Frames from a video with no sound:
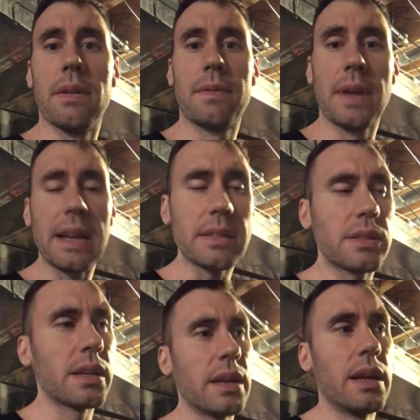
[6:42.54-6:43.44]

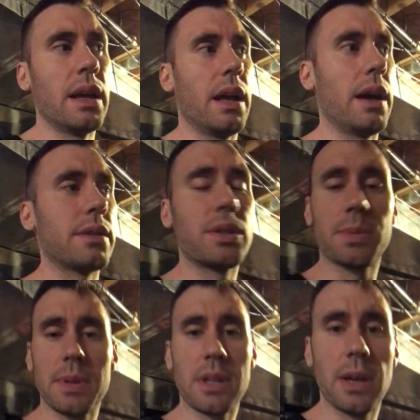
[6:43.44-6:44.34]
fixed,
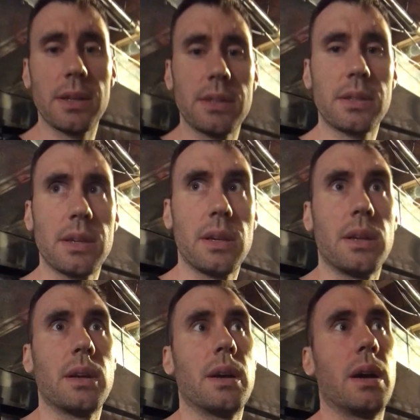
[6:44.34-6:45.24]
just because
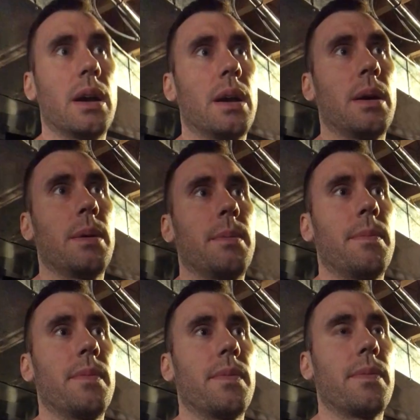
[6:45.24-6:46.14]

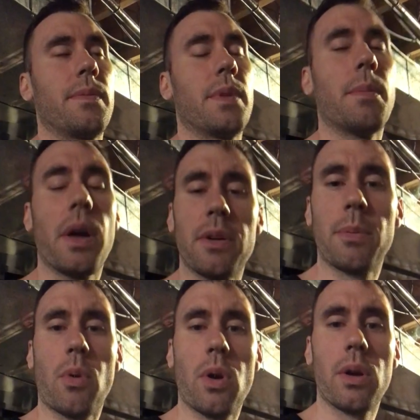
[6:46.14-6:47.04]
the
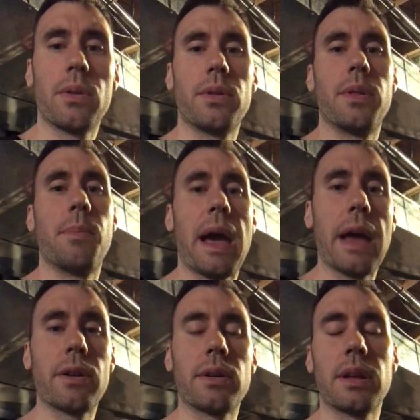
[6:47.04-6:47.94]
motherboard, the
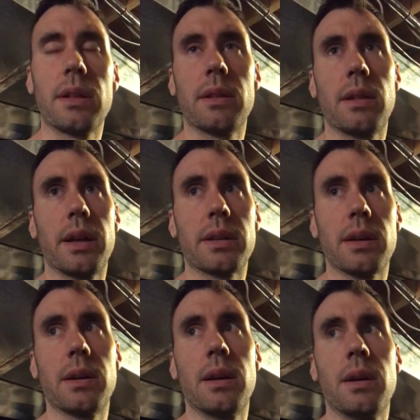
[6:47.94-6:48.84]
battery,
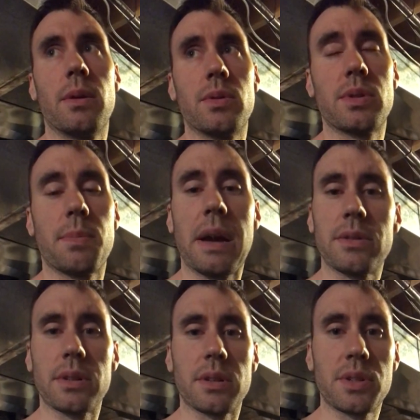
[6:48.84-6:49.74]
was
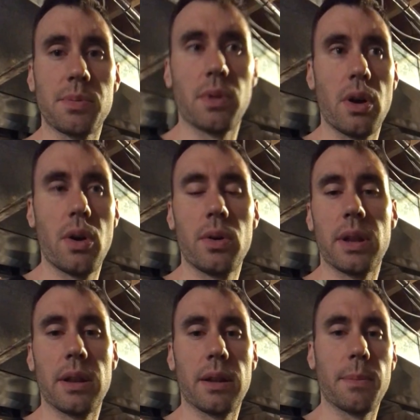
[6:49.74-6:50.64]
about to explode
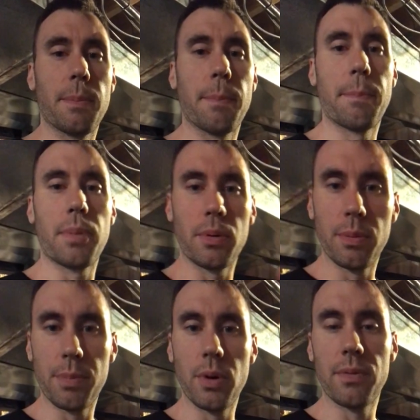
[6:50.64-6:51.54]
and it
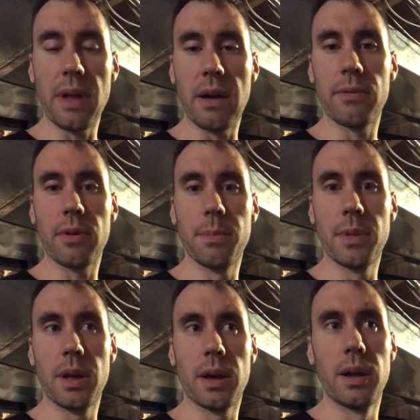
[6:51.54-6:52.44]
poofed out
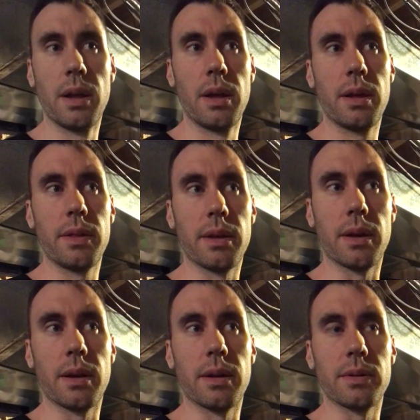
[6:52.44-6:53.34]
from
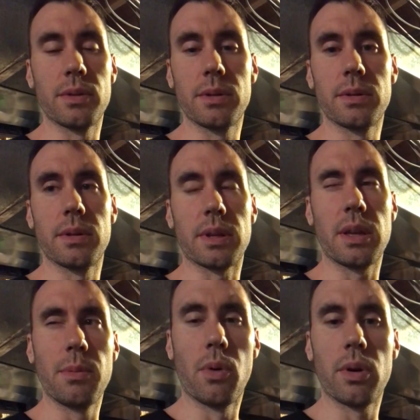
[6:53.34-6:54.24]
the
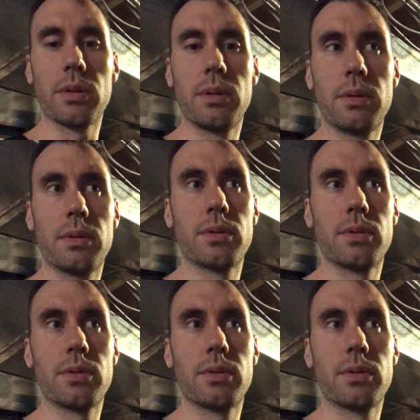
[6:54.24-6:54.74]
keyboard,